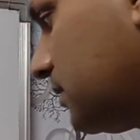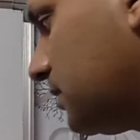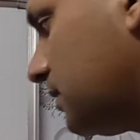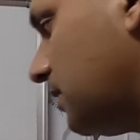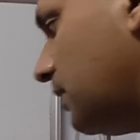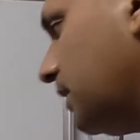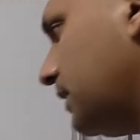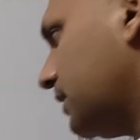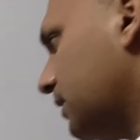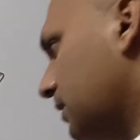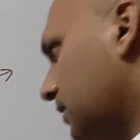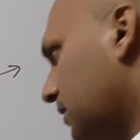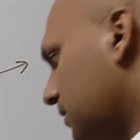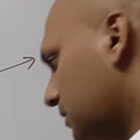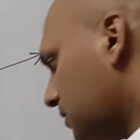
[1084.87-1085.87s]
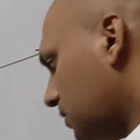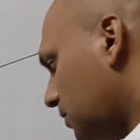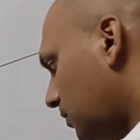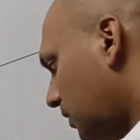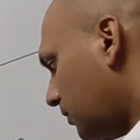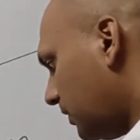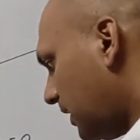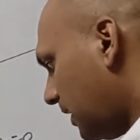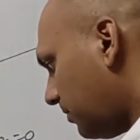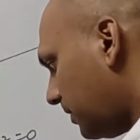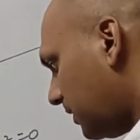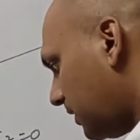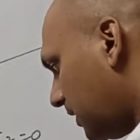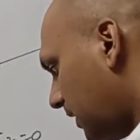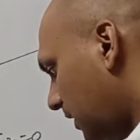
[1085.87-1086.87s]
alright. So what will
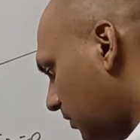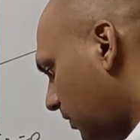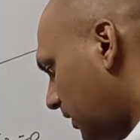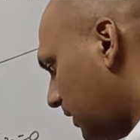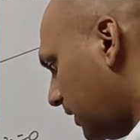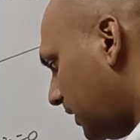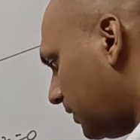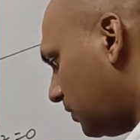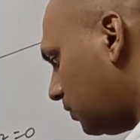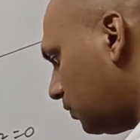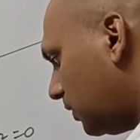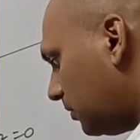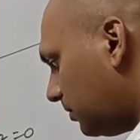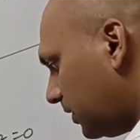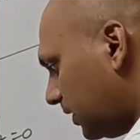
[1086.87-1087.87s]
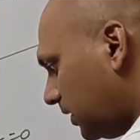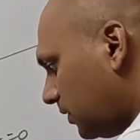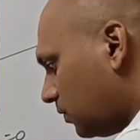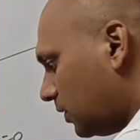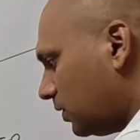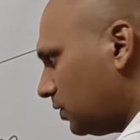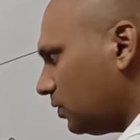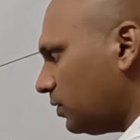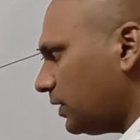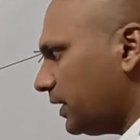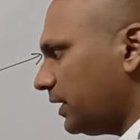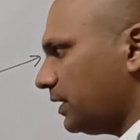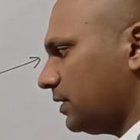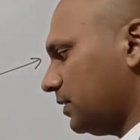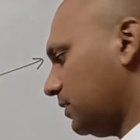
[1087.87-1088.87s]
happen? a1 a2 will be equal to
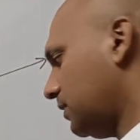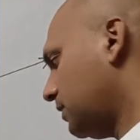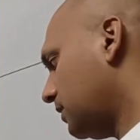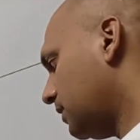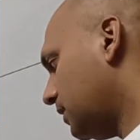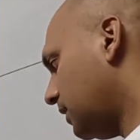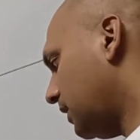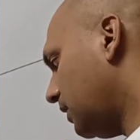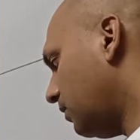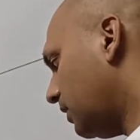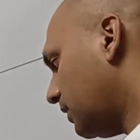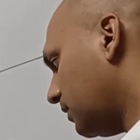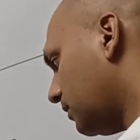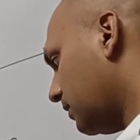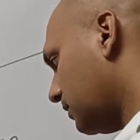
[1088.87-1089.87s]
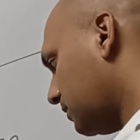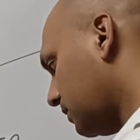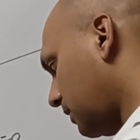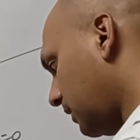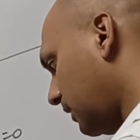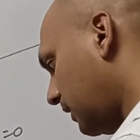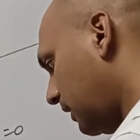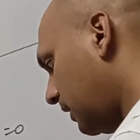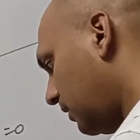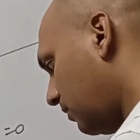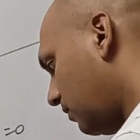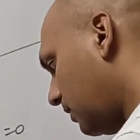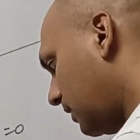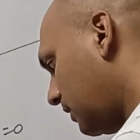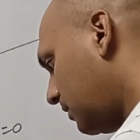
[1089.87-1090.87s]
a1
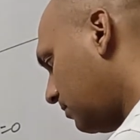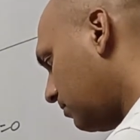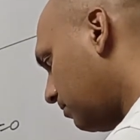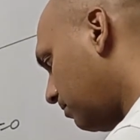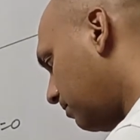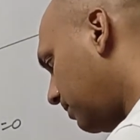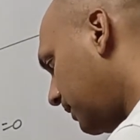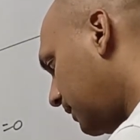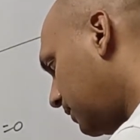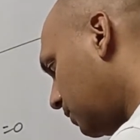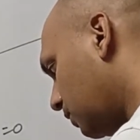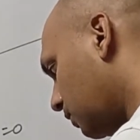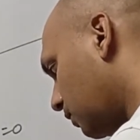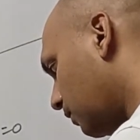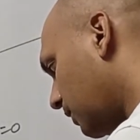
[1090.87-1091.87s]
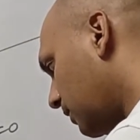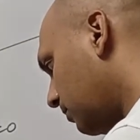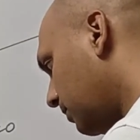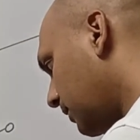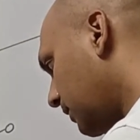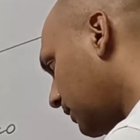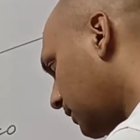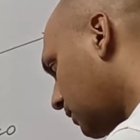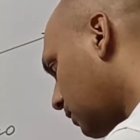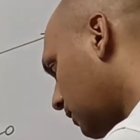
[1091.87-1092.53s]
b2 will be equal